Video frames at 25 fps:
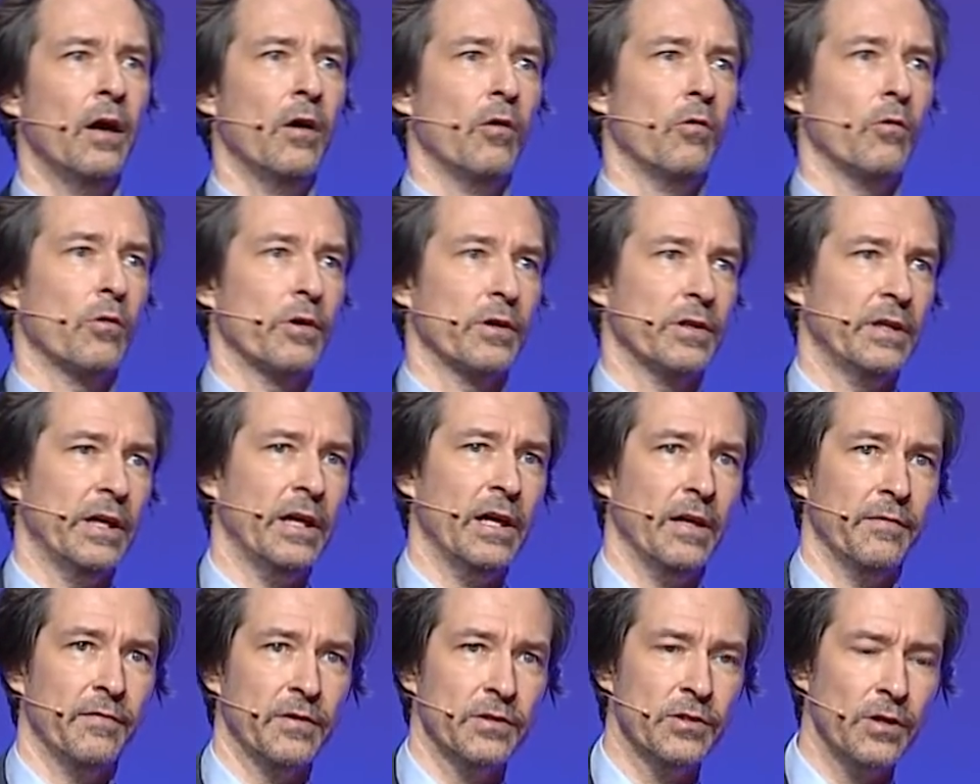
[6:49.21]
or they
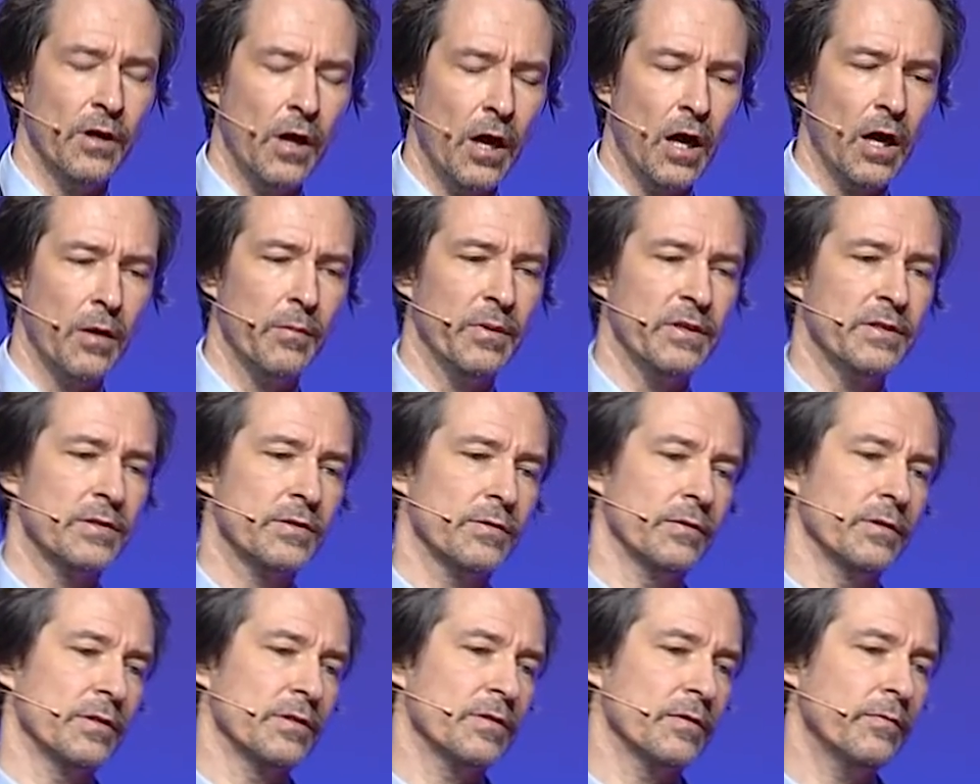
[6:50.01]
have a job, and
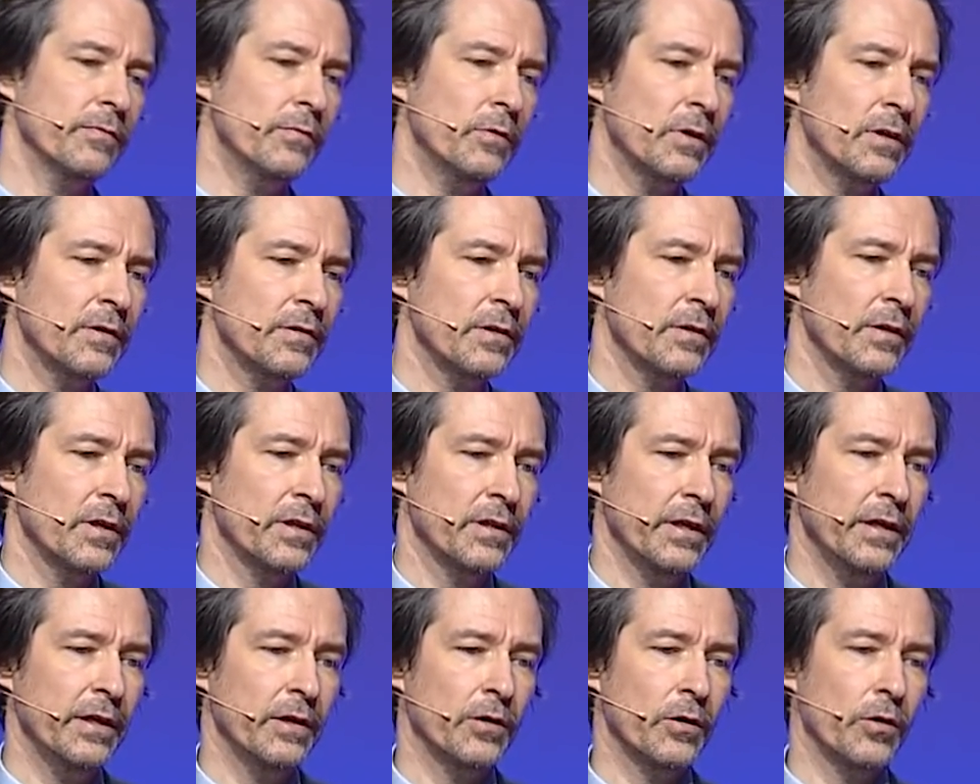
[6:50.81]
so on and so forth,
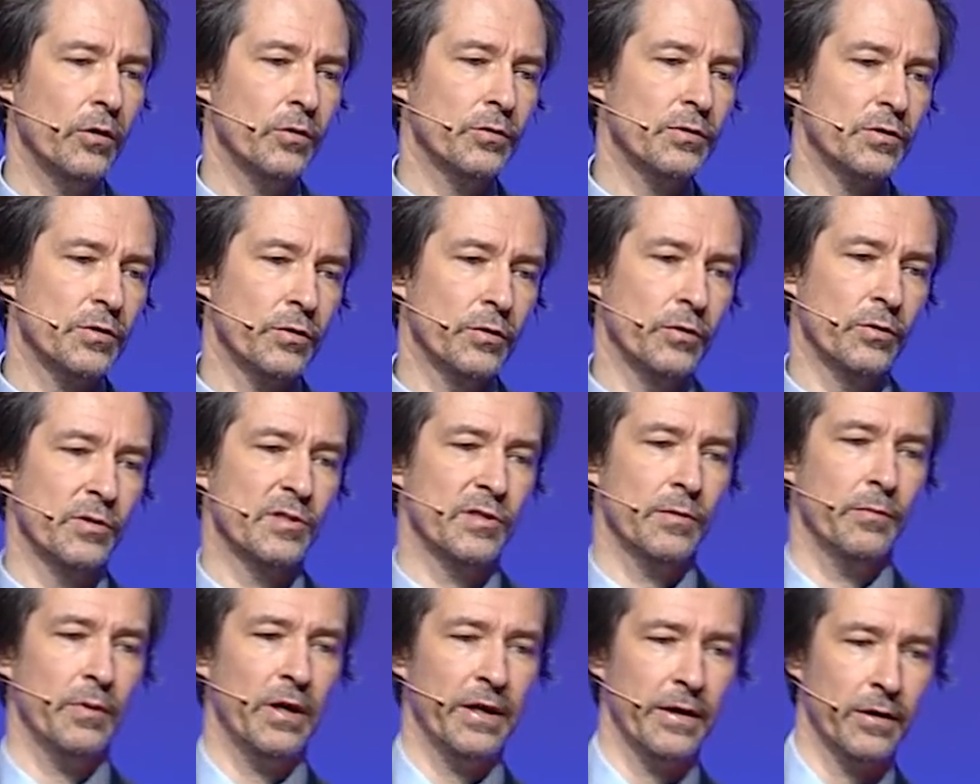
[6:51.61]
they go to
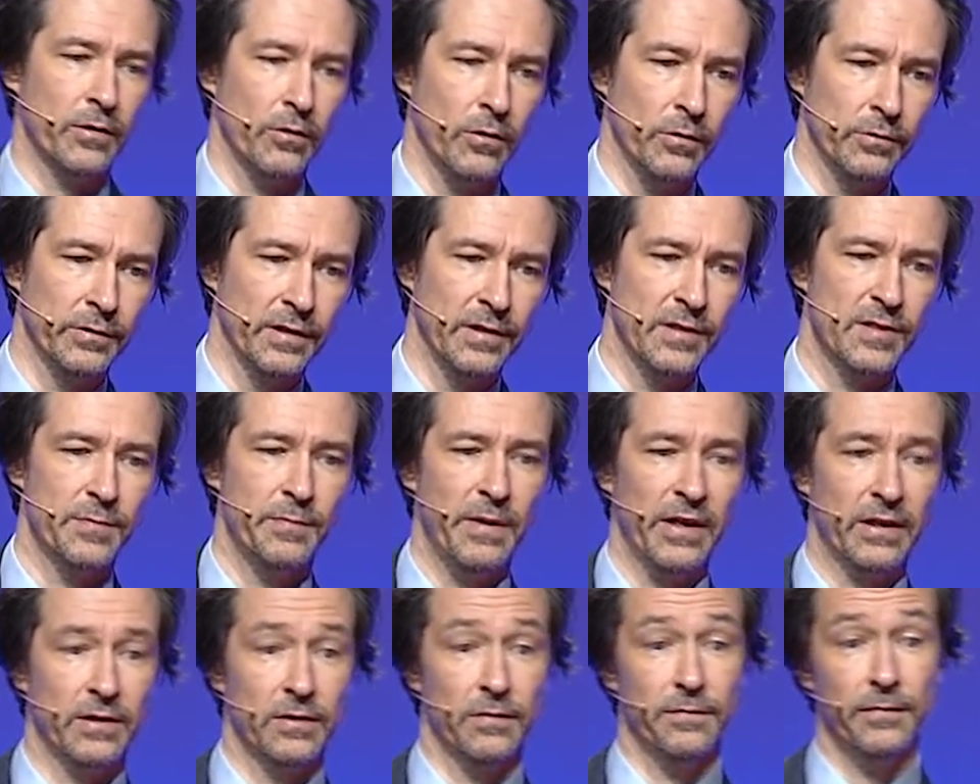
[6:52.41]
somebody called
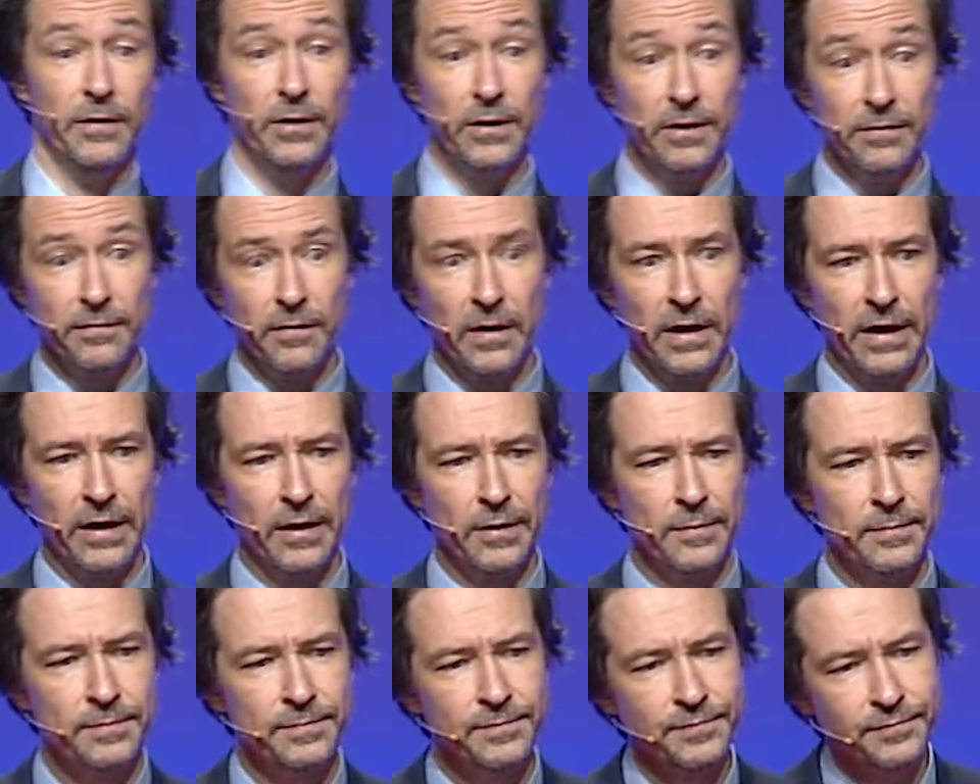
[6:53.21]
inspector
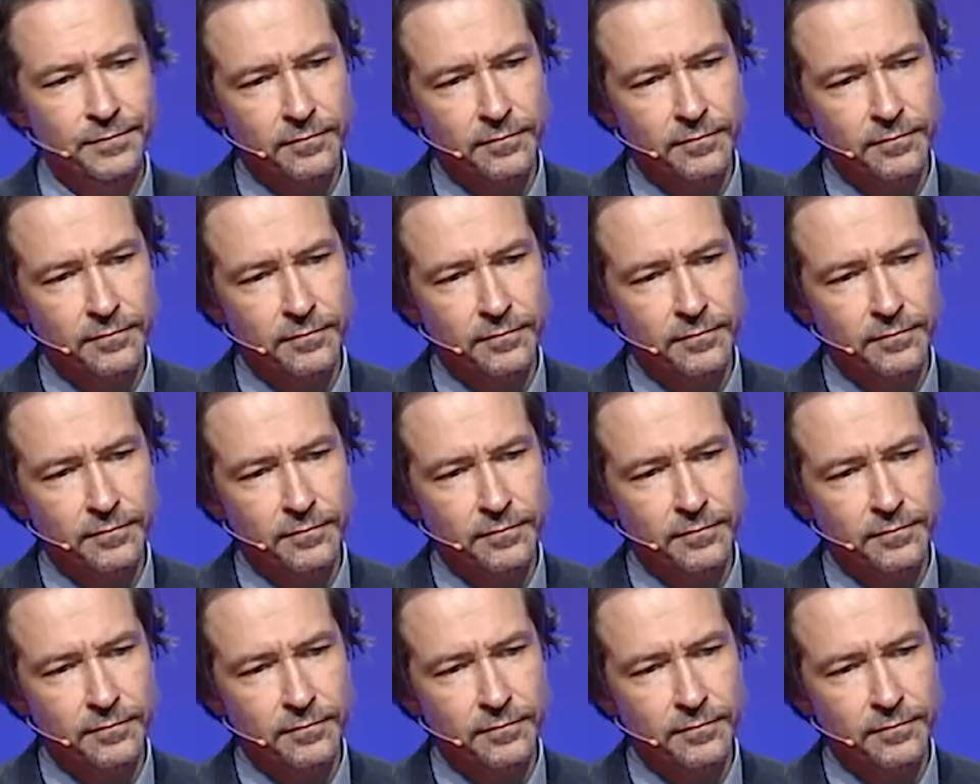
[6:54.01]
verifier,